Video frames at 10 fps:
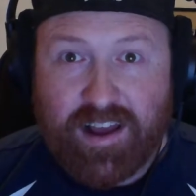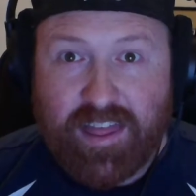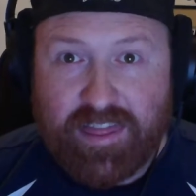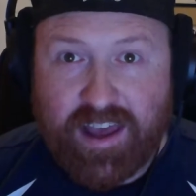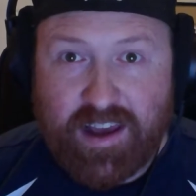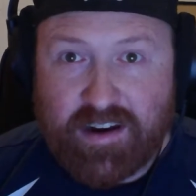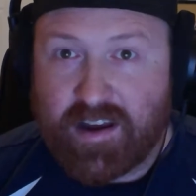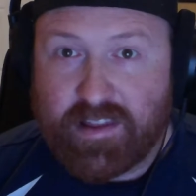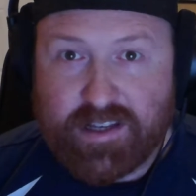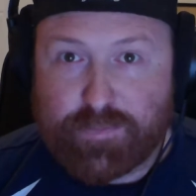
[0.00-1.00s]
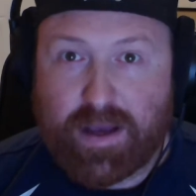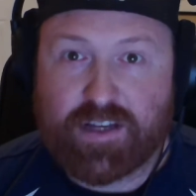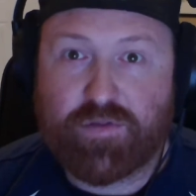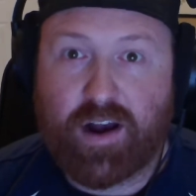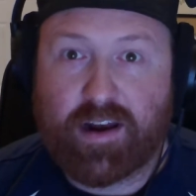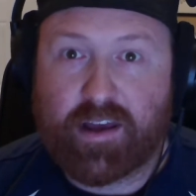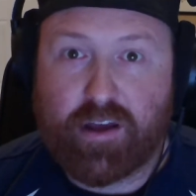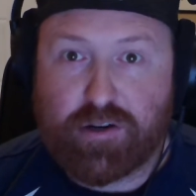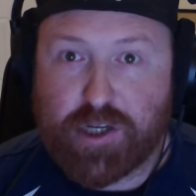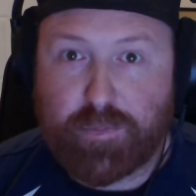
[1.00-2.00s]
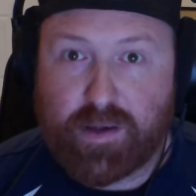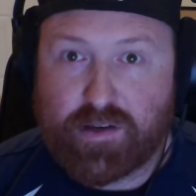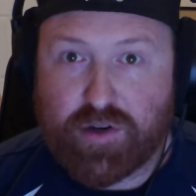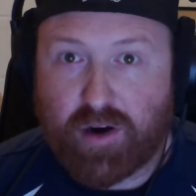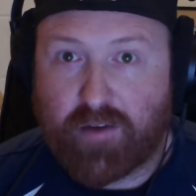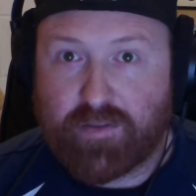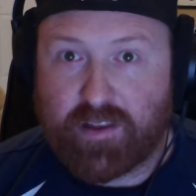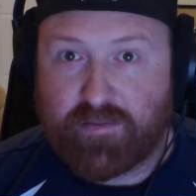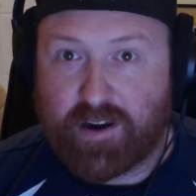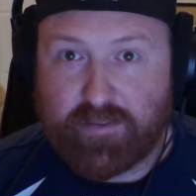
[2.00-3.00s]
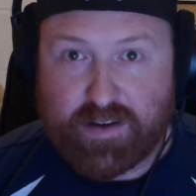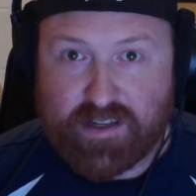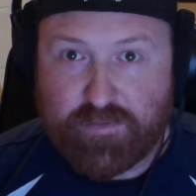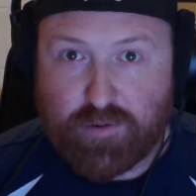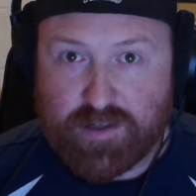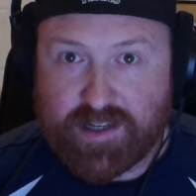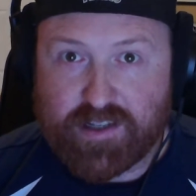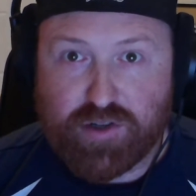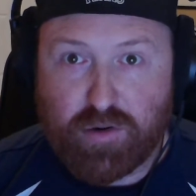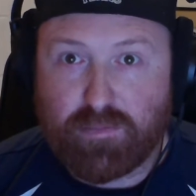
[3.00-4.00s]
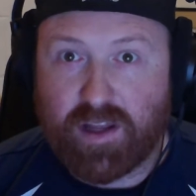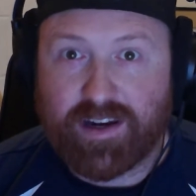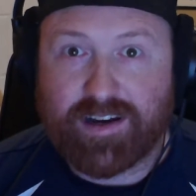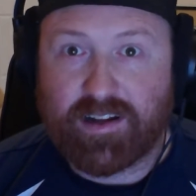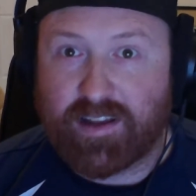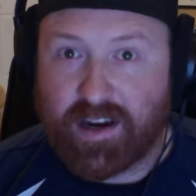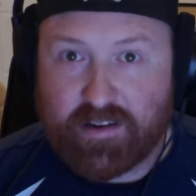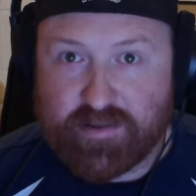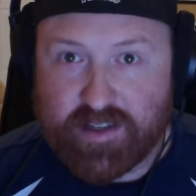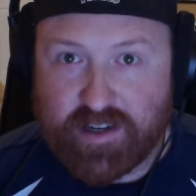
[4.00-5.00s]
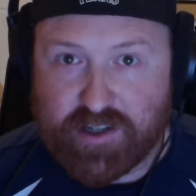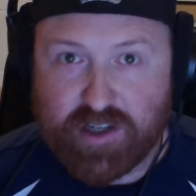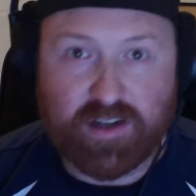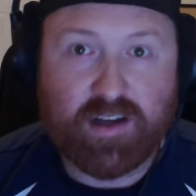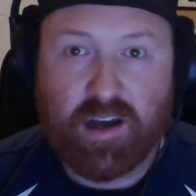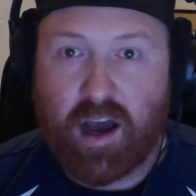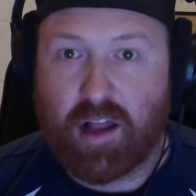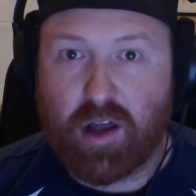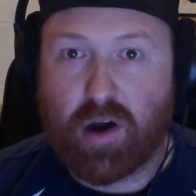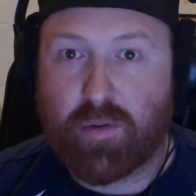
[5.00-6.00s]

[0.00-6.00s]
Then this past Friday, Yoshi P showed off the Final Fantasy fourteen Stormblood Collector's Edition, along